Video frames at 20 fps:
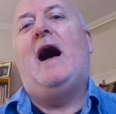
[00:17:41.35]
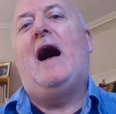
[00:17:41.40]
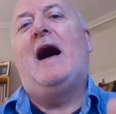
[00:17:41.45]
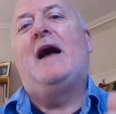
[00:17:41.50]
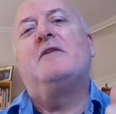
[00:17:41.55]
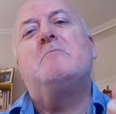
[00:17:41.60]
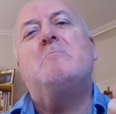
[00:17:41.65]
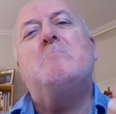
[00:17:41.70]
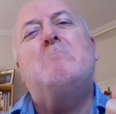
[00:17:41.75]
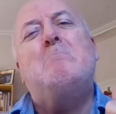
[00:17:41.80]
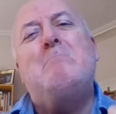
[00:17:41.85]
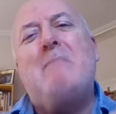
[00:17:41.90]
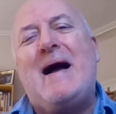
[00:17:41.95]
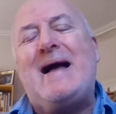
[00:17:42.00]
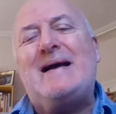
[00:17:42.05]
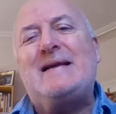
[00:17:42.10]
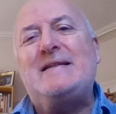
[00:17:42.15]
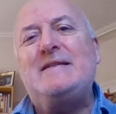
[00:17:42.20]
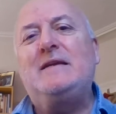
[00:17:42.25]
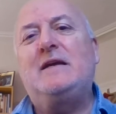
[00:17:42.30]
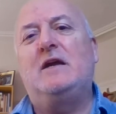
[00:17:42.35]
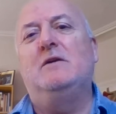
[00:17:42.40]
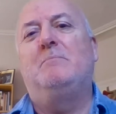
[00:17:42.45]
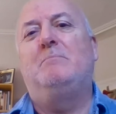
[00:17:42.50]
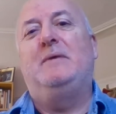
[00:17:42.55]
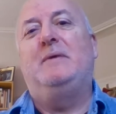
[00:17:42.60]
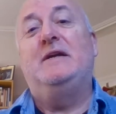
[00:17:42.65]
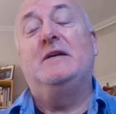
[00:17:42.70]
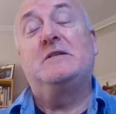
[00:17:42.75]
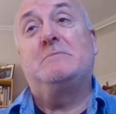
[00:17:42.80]
And man
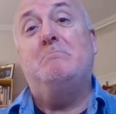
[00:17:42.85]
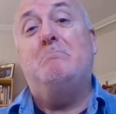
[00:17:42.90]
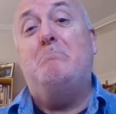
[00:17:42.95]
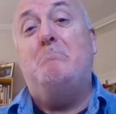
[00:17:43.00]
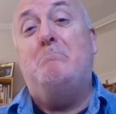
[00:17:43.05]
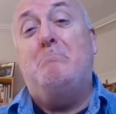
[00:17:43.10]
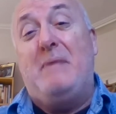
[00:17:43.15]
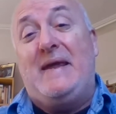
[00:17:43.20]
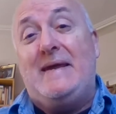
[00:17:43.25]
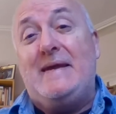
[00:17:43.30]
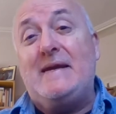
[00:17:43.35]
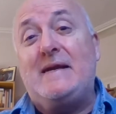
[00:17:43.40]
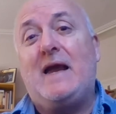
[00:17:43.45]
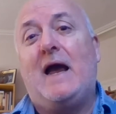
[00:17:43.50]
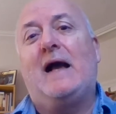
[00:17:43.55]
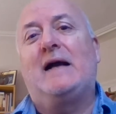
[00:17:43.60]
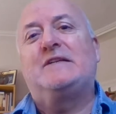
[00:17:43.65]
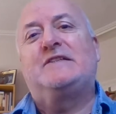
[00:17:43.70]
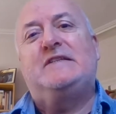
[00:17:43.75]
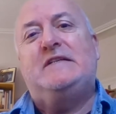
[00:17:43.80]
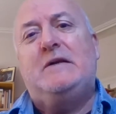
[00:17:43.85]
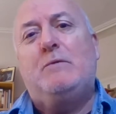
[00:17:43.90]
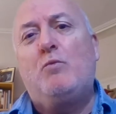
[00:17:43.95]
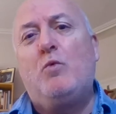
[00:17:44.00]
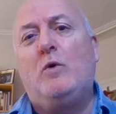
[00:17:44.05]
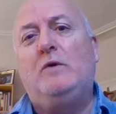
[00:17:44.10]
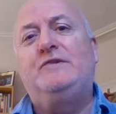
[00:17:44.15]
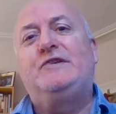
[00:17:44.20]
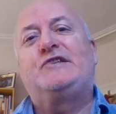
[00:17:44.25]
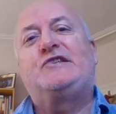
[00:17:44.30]
can be as big as he
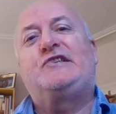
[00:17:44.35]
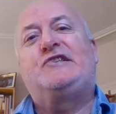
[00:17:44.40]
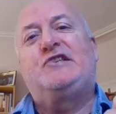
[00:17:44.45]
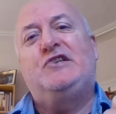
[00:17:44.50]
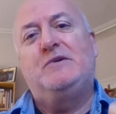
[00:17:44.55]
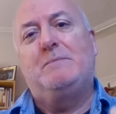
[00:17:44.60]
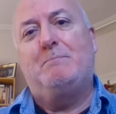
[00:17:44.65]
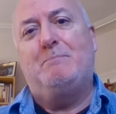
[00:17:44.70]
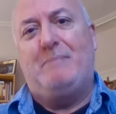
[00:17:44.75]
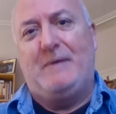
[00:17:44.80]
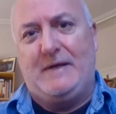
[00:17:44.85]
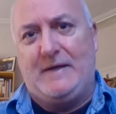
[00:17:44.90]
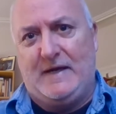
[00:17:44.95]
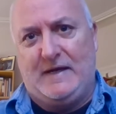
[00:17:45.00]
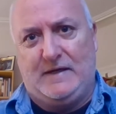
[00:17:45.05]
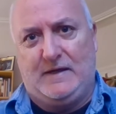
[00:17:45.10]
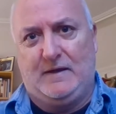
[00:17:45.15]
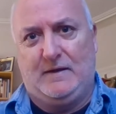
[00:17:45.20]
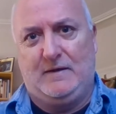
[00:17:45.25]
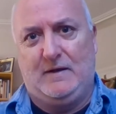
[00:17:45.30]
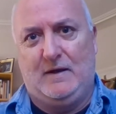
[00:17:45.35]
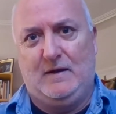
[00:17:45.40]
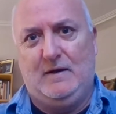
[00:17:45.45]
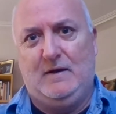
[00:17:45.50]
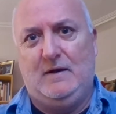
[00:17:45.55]
wants to be."